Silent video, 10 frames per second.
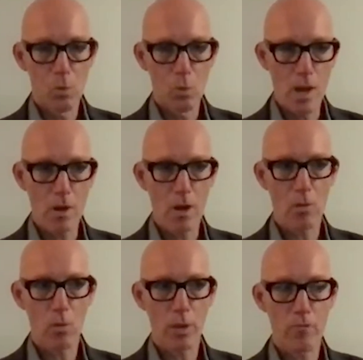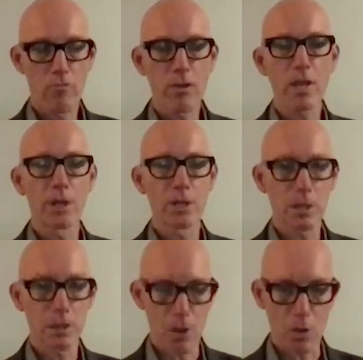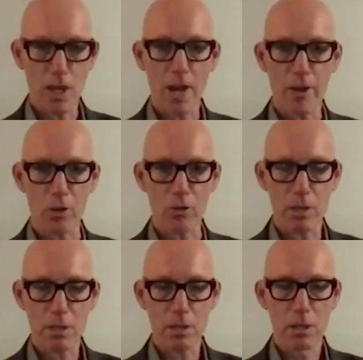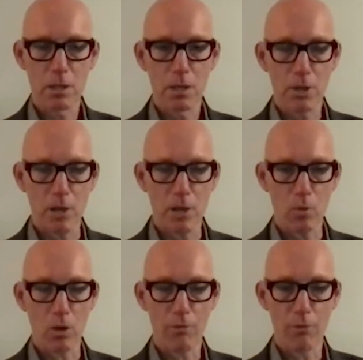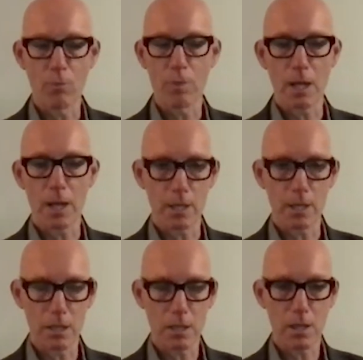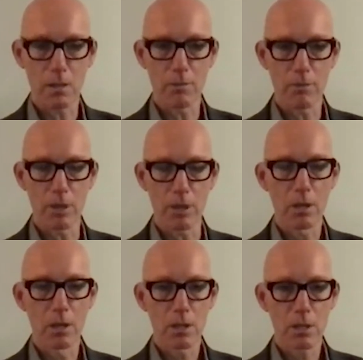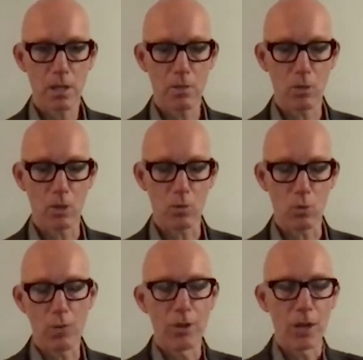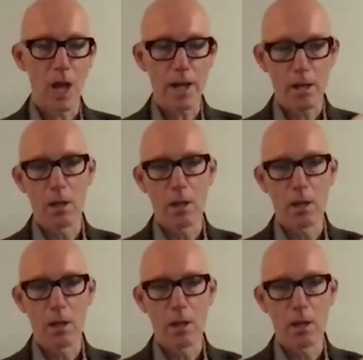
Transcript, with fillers: where we revisit those categories that were formulated at the end of the Second World War, if you like,